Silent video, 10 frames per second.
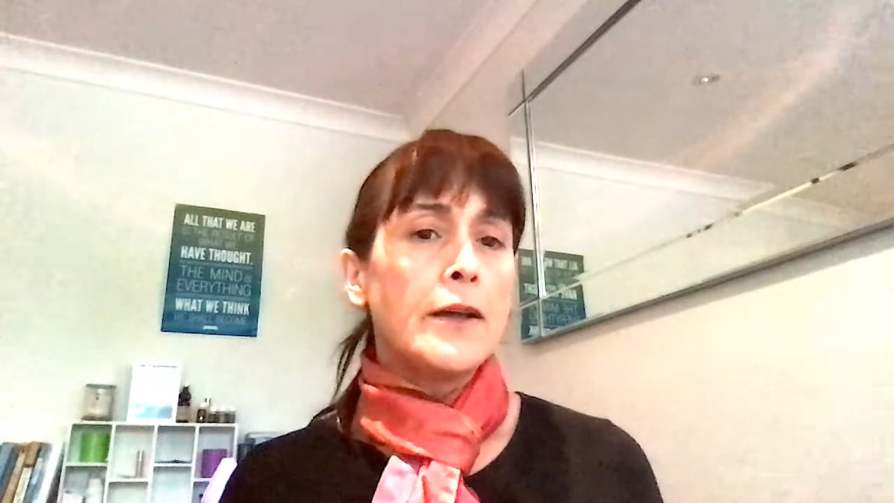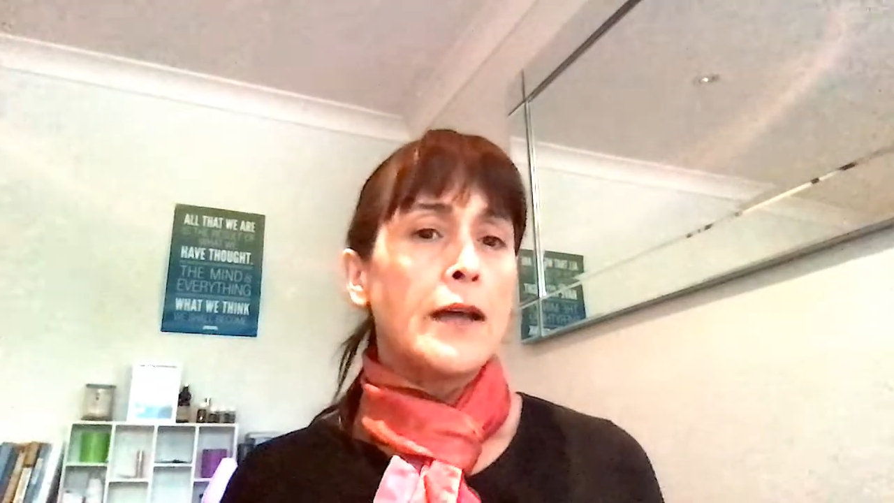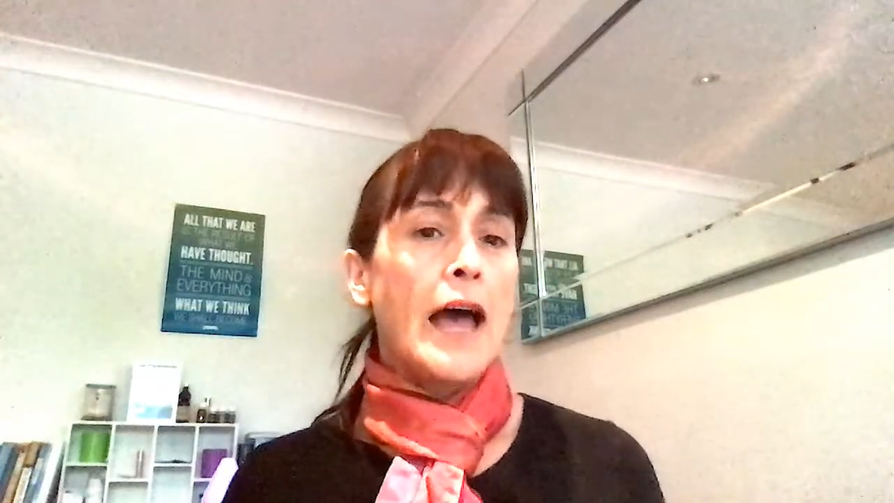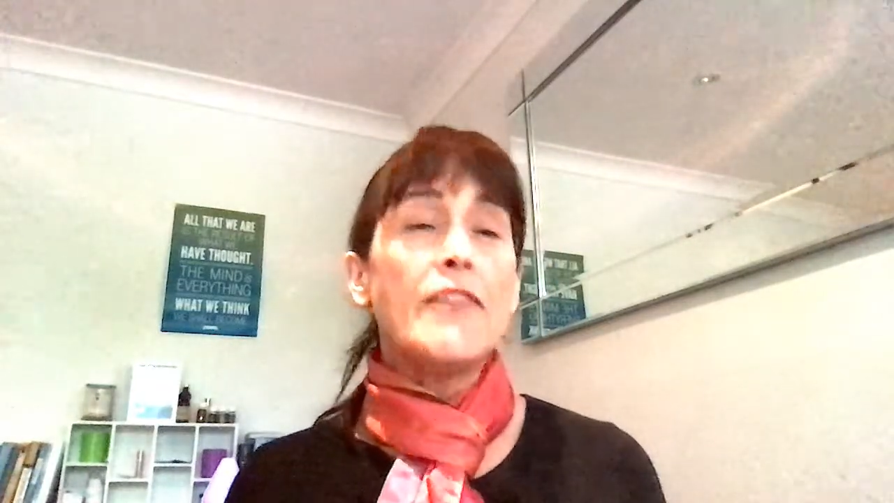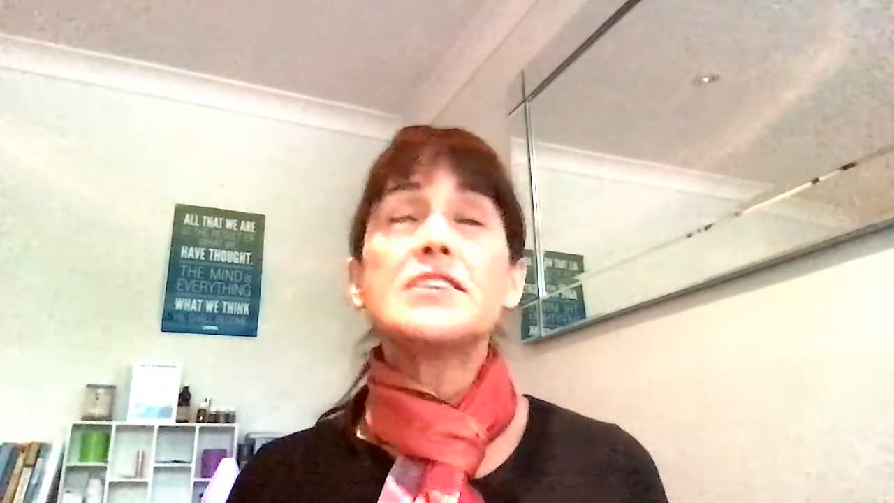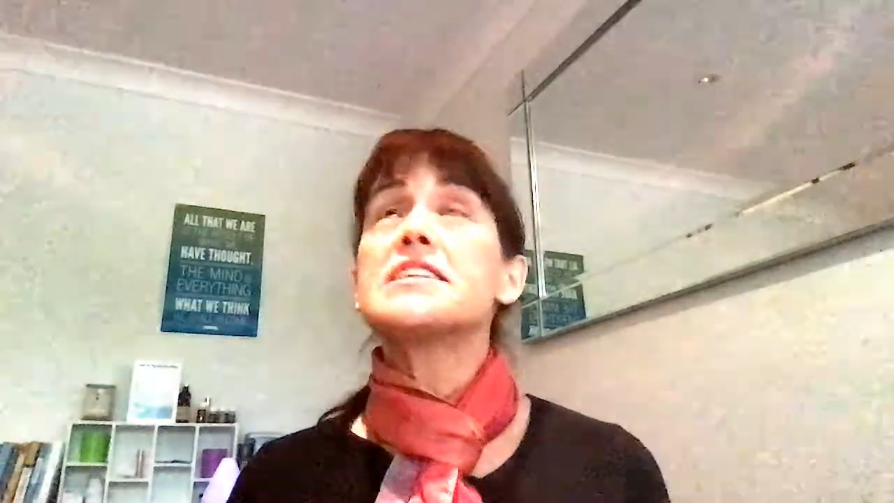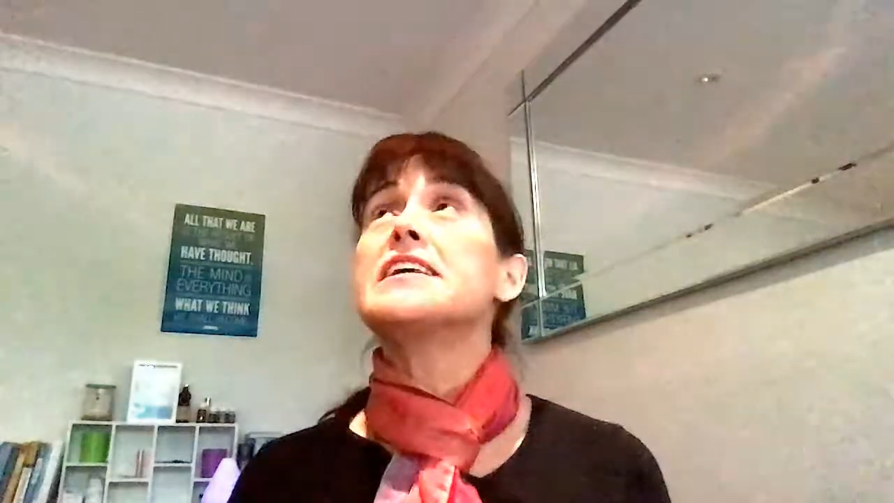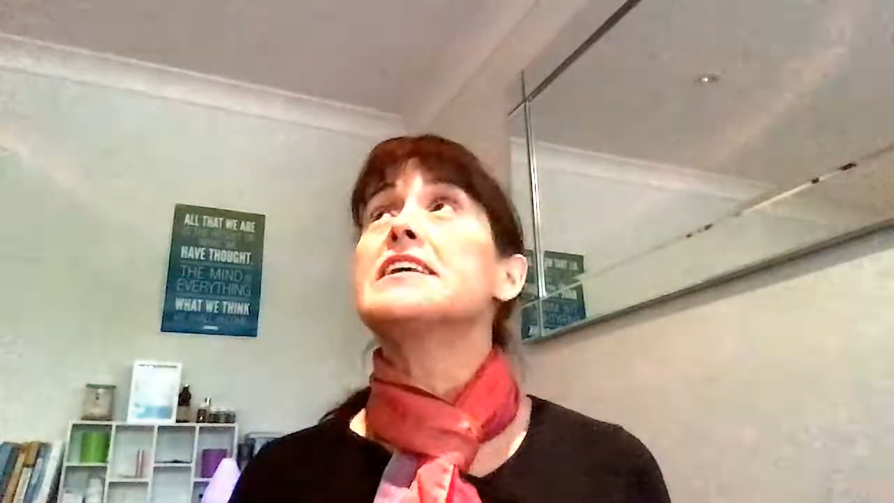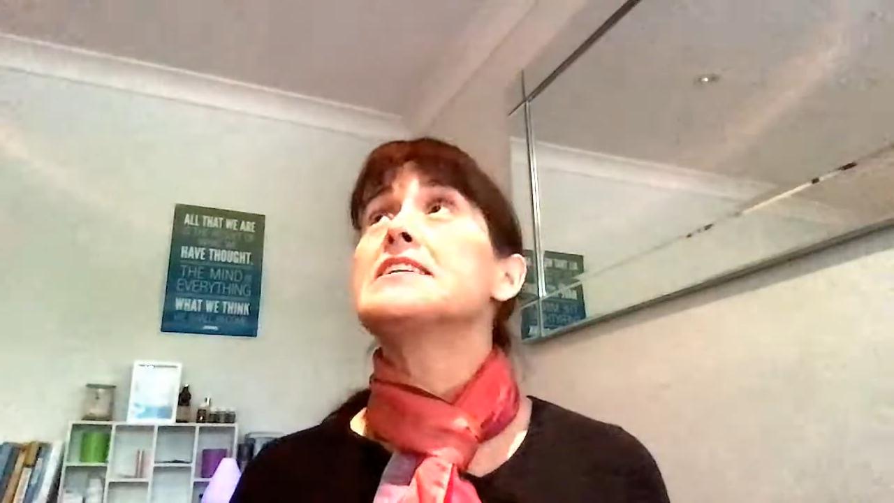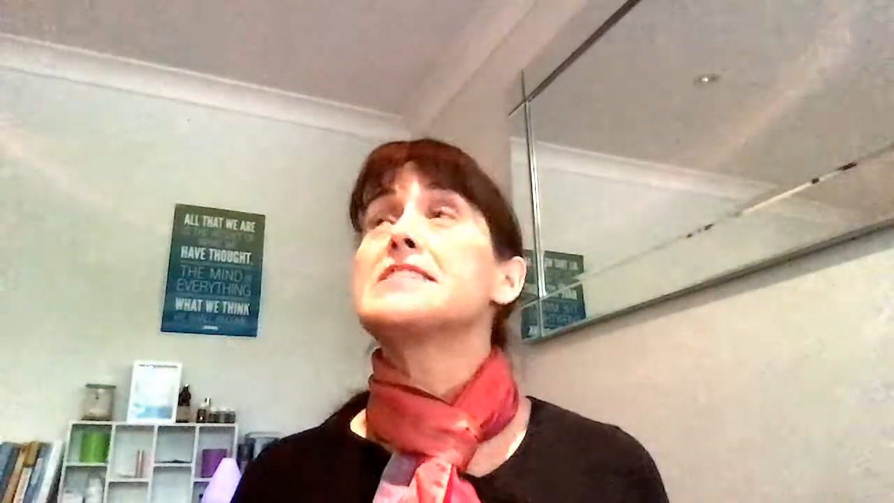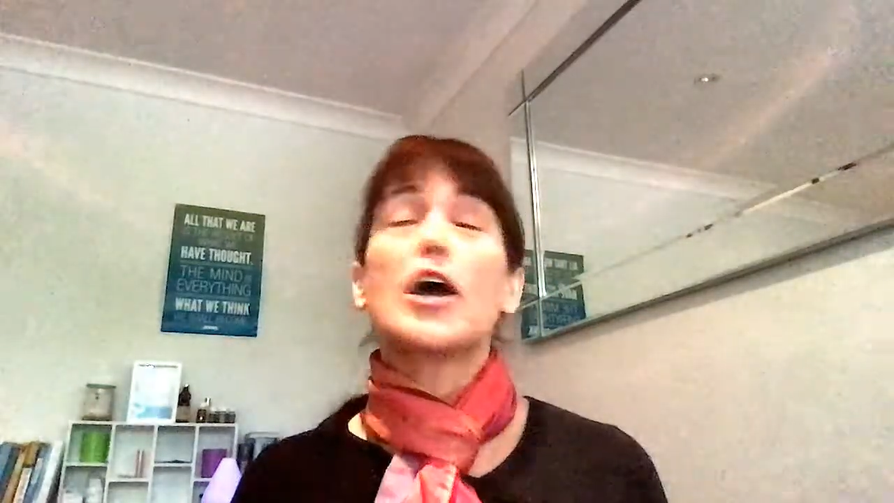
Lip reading: And this is a